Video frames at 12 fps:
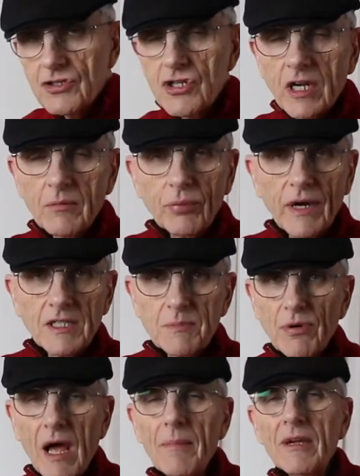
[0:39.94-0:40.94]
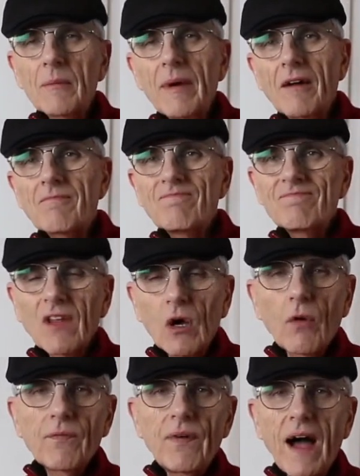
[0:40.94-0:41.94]
chicken breast probably in about
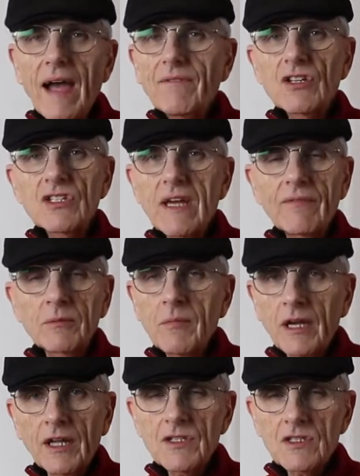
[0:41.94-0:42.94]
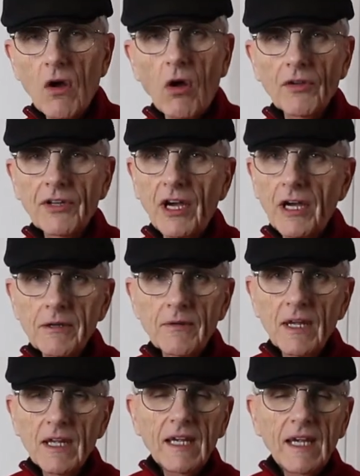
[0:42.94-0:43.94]
5 to 7 minutes. It's all done,
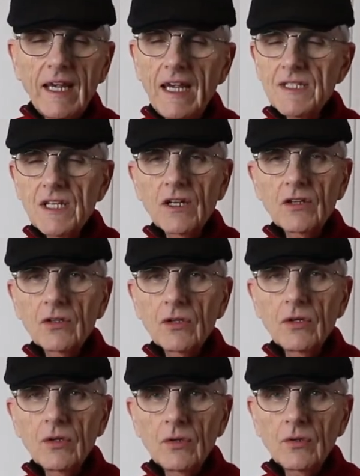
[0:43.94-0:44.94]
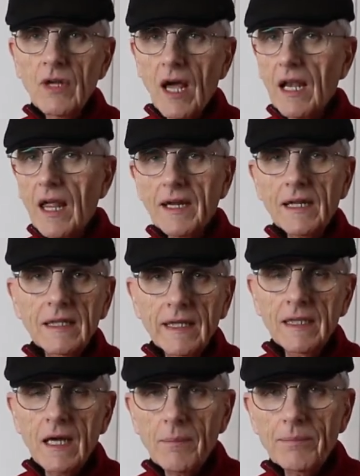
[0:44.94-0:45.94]
easy to do, not a lot of
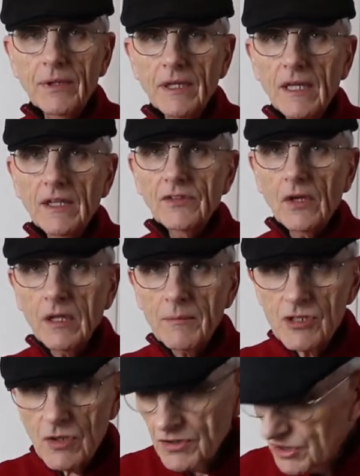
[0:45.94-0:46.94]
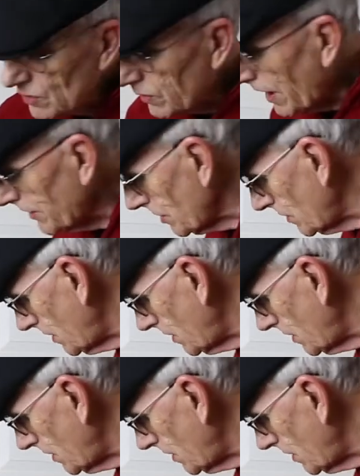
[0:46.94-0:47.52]
cleanup. So let me show you just what I do